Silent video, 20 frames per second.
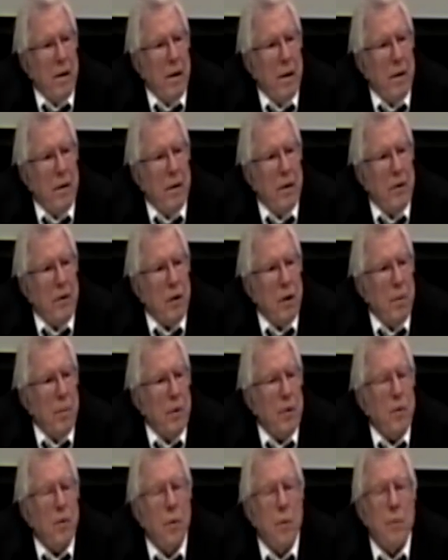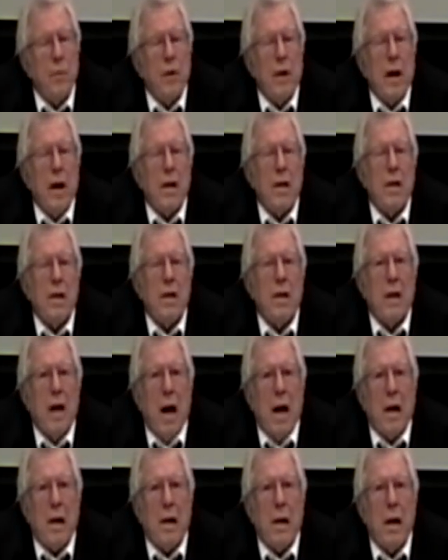Uh, the German troops got
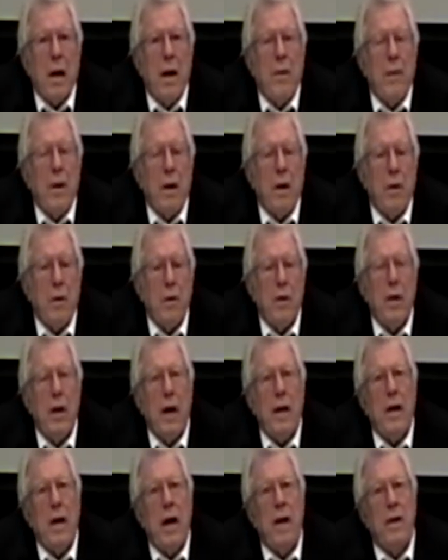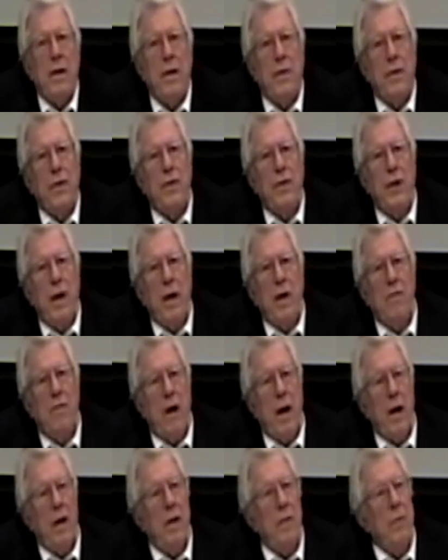stuck and they could not enter the Seine
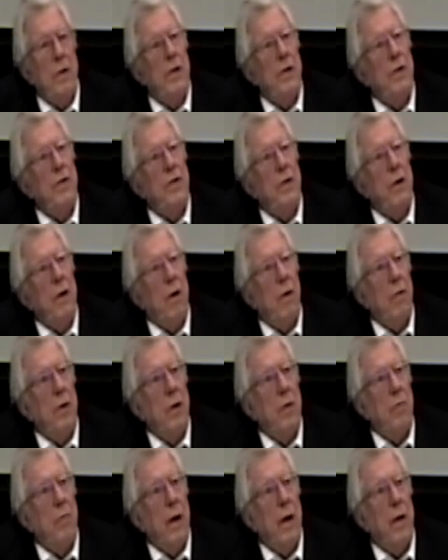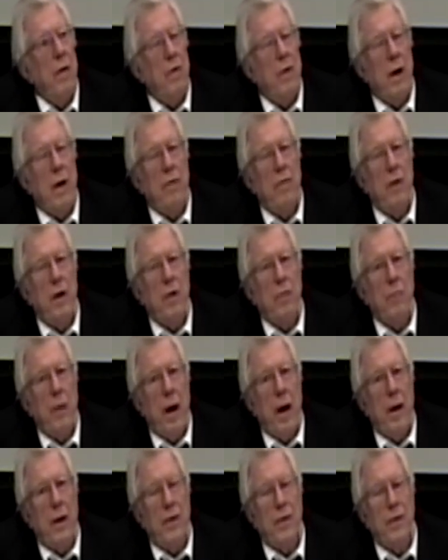Valley, which is the only way you can reach
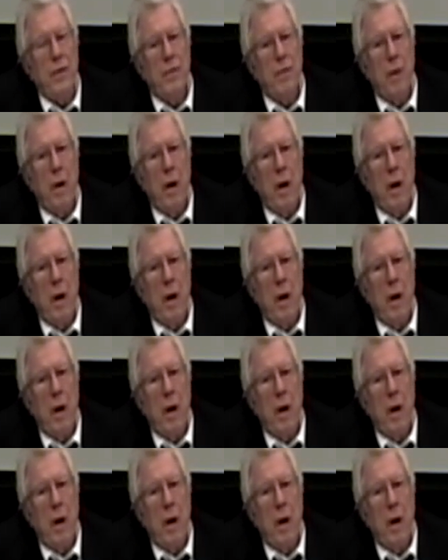Paris.